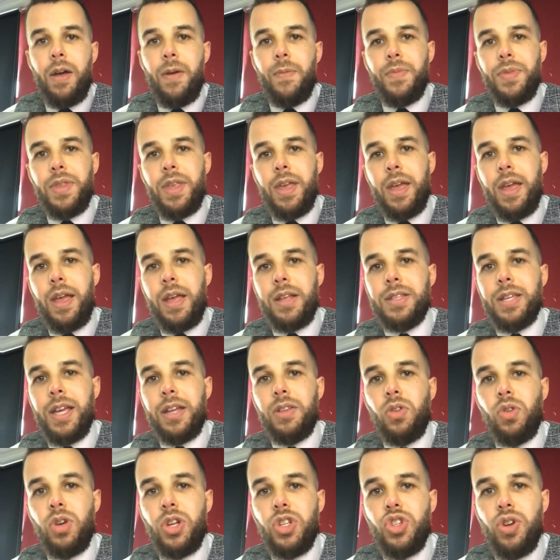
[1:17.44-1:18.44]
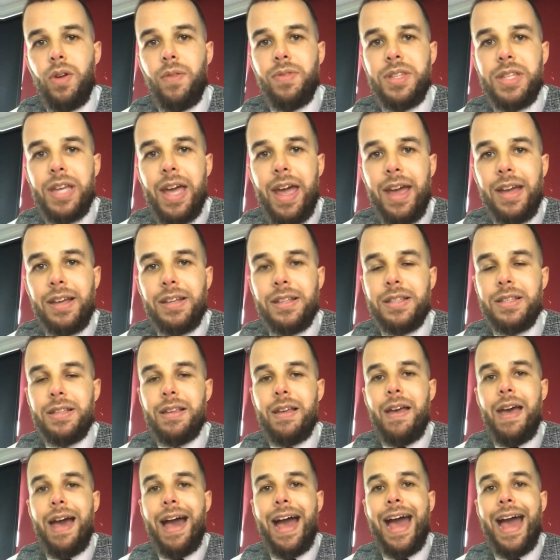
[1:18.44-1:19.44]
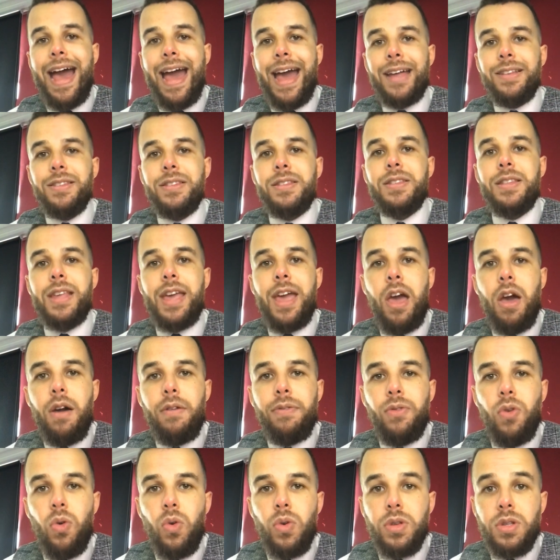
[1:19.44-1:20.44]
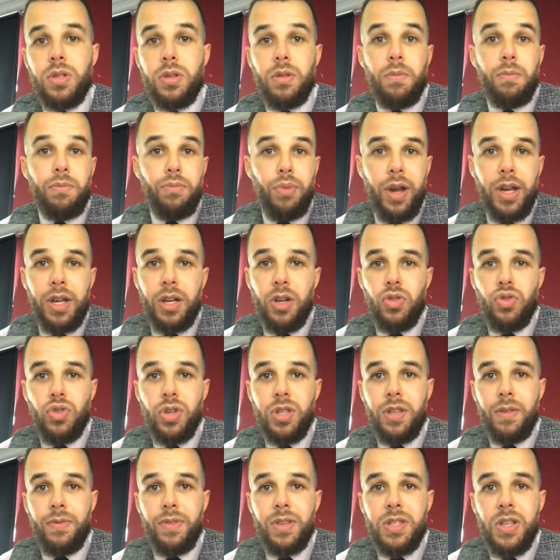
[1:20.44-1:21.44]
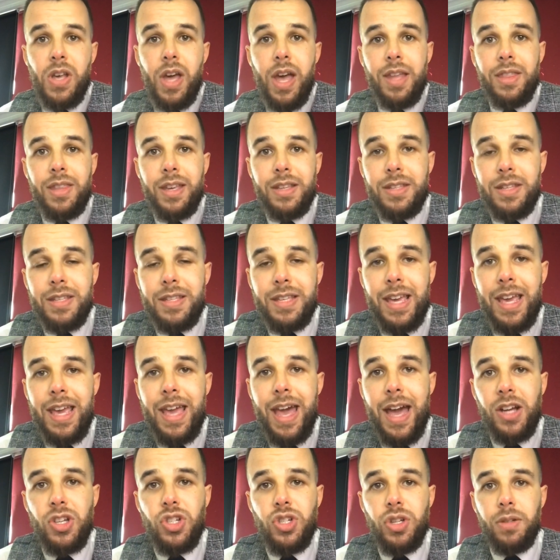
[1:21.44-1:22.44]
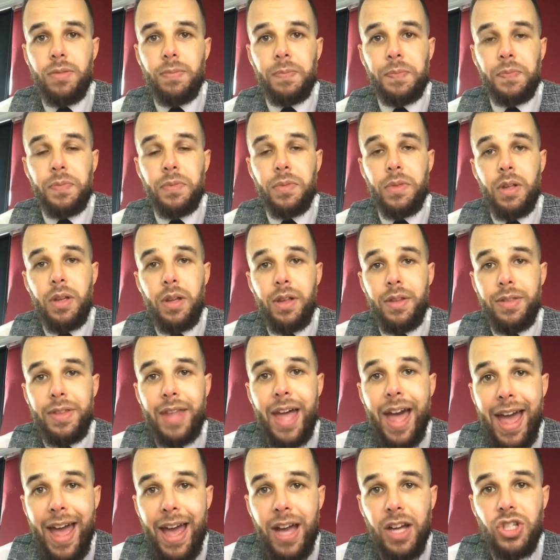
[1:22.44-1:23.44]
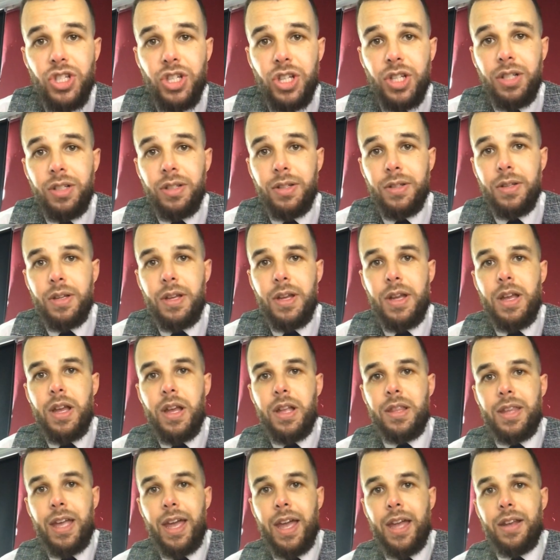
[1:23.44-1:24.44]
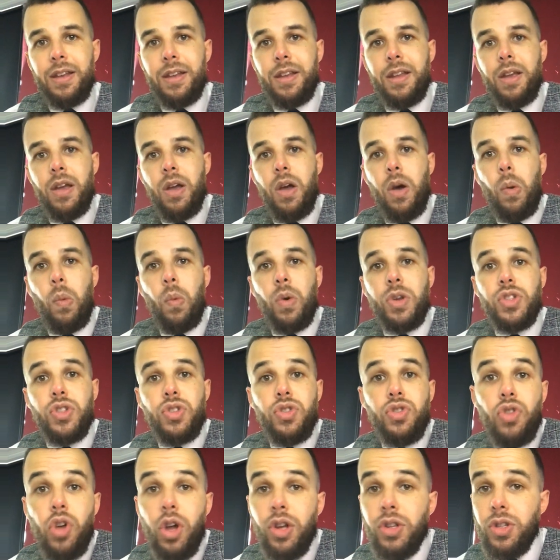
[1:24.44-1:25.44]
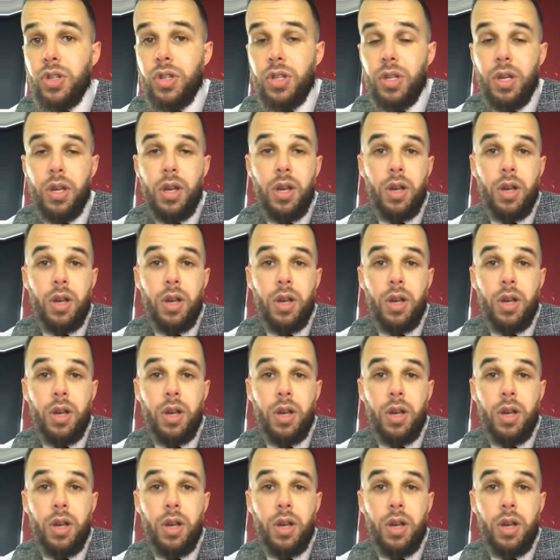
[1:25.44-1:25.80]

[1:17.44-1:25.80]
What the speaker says: the technology of tanks and the Air Force. Breaking the Treaty of Versailles, that's his key action. That action then was not